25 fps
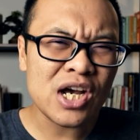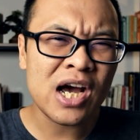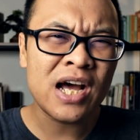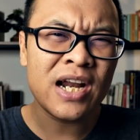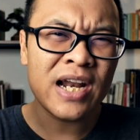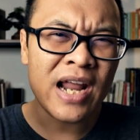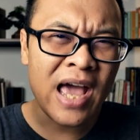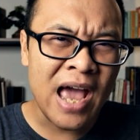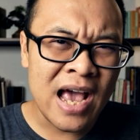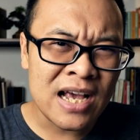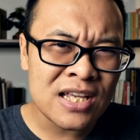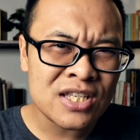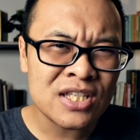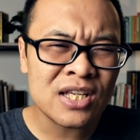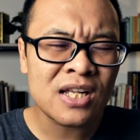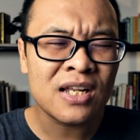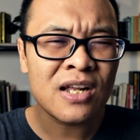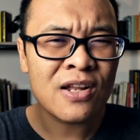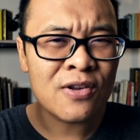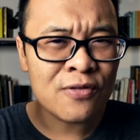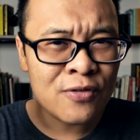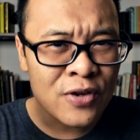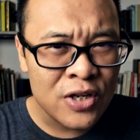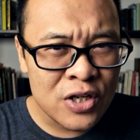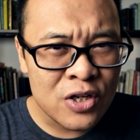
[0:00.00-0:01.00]
an
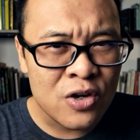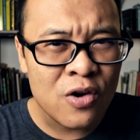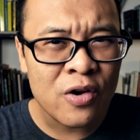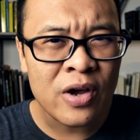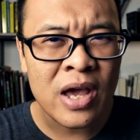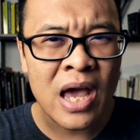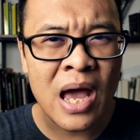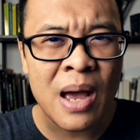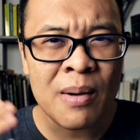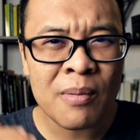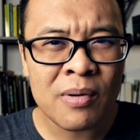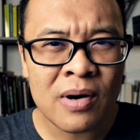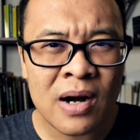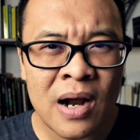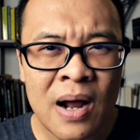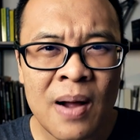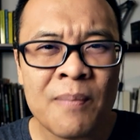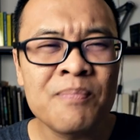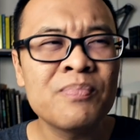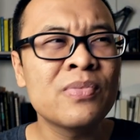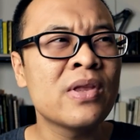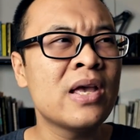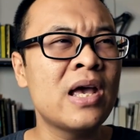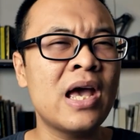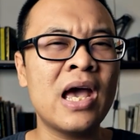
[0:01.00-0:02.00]
excellent video
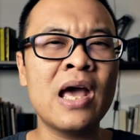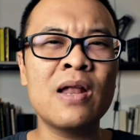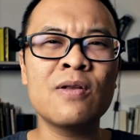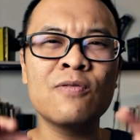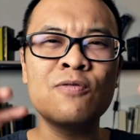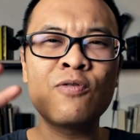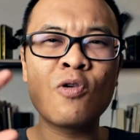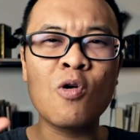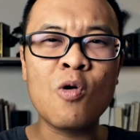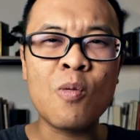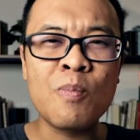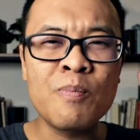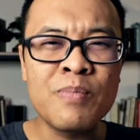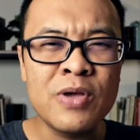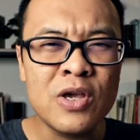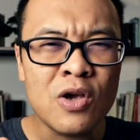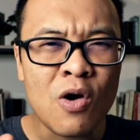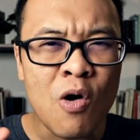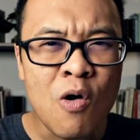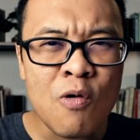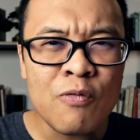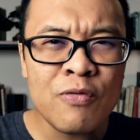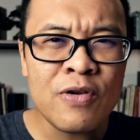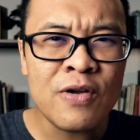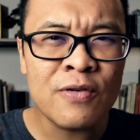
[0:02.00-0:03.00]
camera. And for
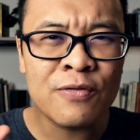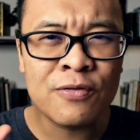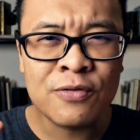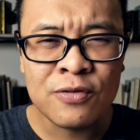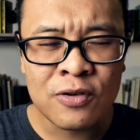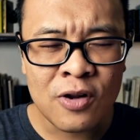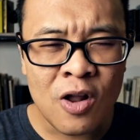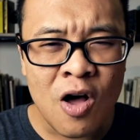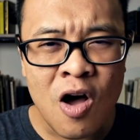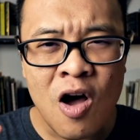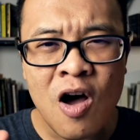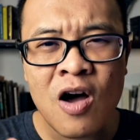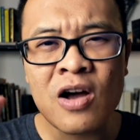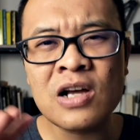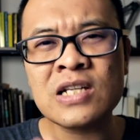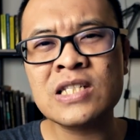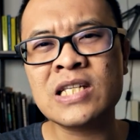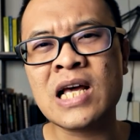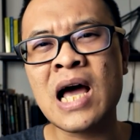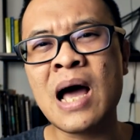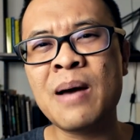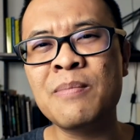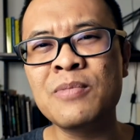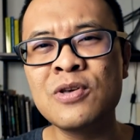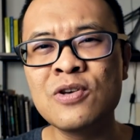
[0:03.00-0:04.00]
POV vlogs,
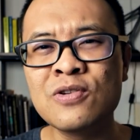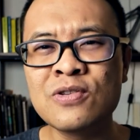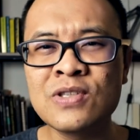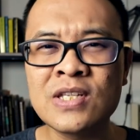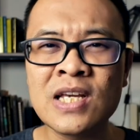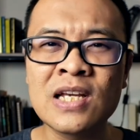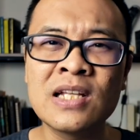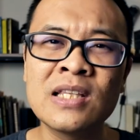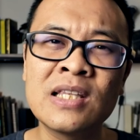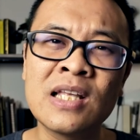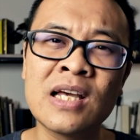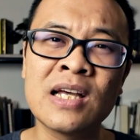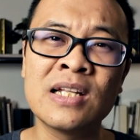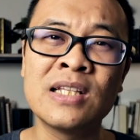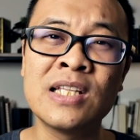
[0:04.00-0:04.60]
I'm using the